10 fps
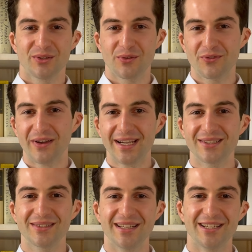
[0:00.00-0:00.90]
to thank
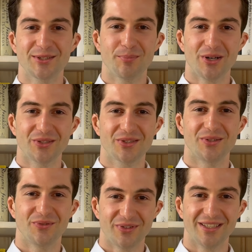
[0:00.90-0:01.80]
today's
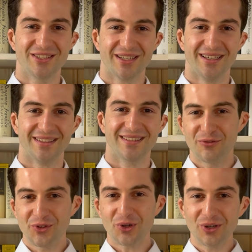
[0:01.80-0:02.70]
sponsor, FinChat.
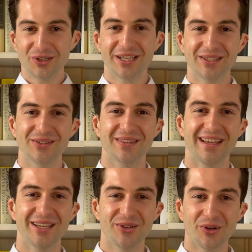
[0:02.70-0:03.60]
If you're looking to
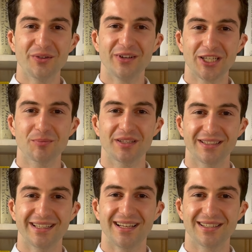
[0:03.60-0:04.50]
take your investment
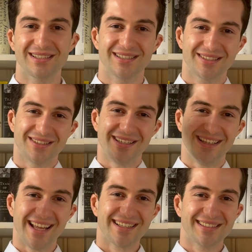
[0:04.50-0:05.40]
analysis to the
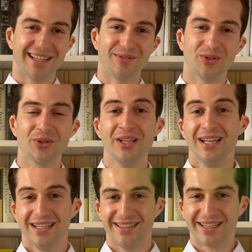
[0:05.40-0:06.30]
next level,
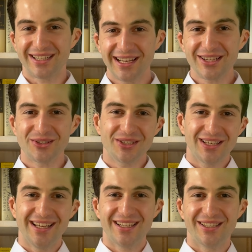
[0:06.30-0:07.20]
then click on the
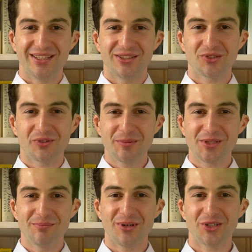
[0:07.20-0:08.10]
link in the
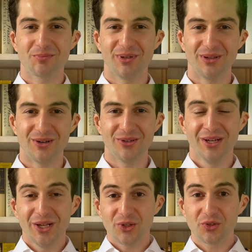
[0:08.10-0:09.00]
description box below
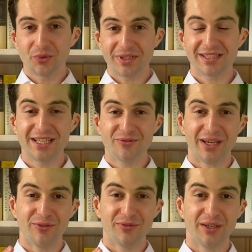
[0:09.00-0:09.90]
to receive
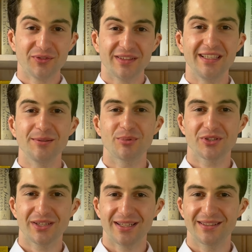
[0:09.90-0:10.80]
a
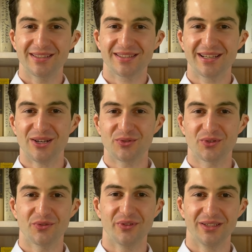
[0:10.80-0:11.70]
15% discount
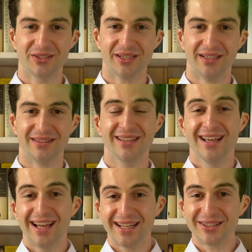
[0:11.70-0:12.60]
for FinChat
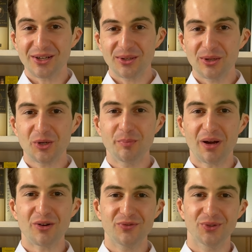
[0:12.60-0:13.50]
and unlock
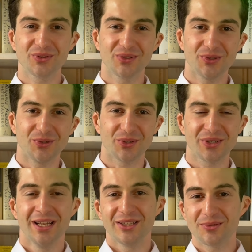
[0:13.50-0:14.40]
powerful tools
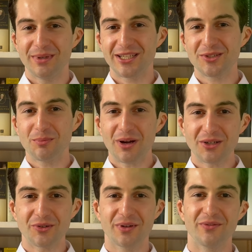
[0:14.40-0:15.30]
to make
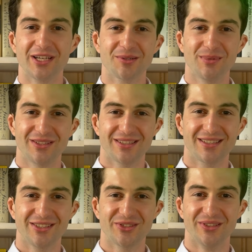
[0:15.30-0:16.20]
smarter investment
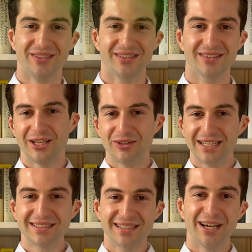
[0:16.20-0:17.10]
decisions. Now
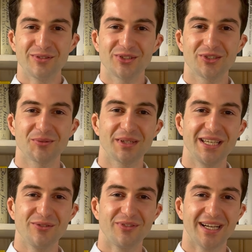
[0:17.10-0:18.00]
let's dive into some
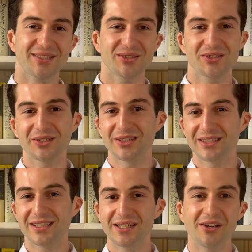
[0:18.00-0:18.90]
key factors to
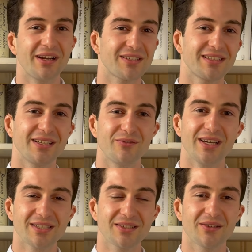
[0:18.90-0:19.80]
consider as an
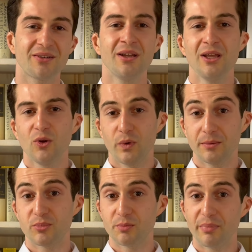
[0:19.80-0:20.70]
investor when
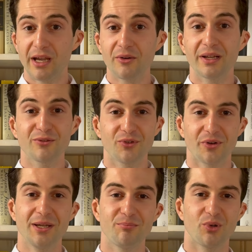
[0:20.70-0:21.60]
preparing
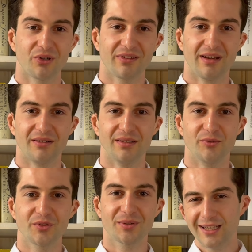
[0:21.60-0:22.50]
for import
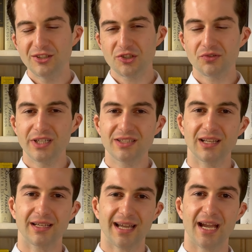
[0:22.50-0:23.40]
tariffs. Industries
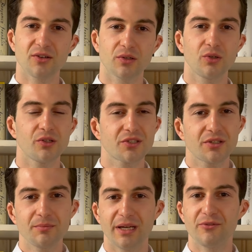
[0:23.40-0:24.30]
like
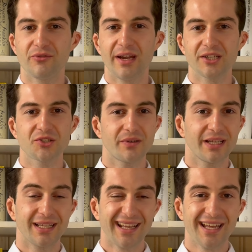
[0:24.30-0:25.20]
agriculture,
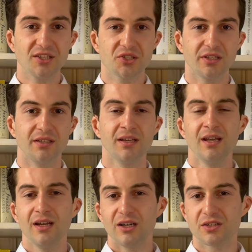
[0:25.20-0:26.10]
manufacturing and energy
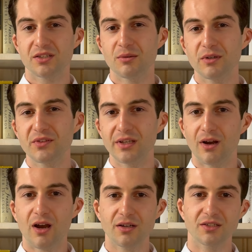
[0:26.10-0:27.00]
are some of the
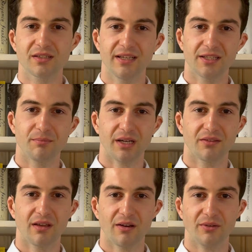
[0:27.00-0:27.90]
hardest hit by
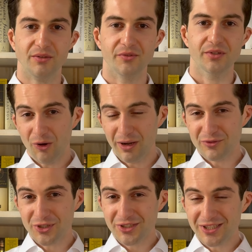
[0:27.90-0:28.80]
tariffs.
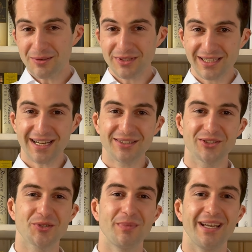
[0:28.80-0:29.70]
However, some
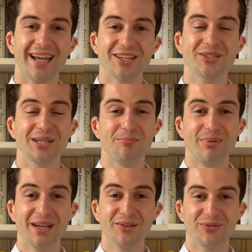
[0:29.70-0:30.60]
sectors may actually
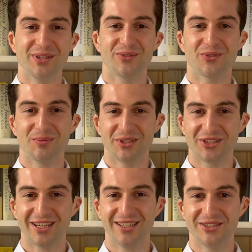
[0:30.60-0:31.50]
benefit from the
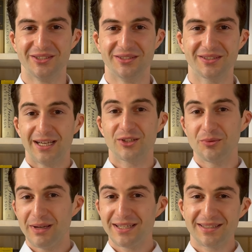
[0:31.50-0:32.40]
changes, like
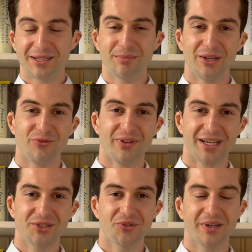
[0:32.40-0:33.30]
domestic
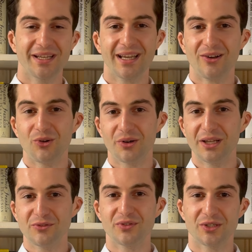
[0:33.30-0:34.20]
manufacturing or
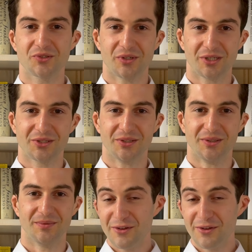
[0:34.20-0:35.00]
infrastructure.